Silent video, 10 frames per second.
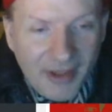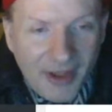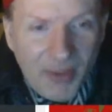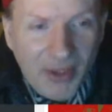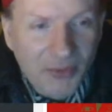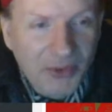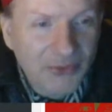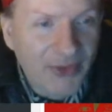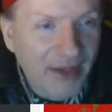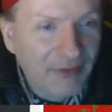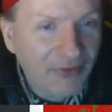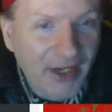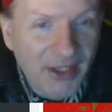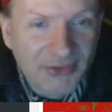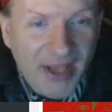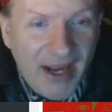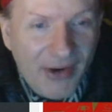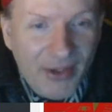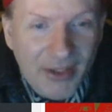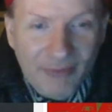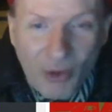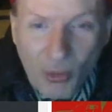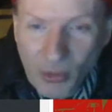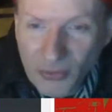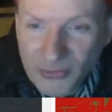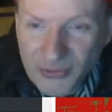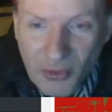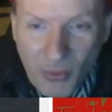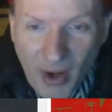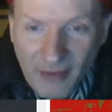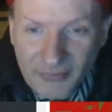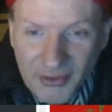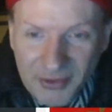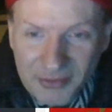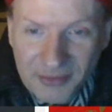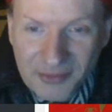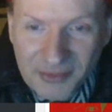hope I don't use that phrase, airy vocals too often.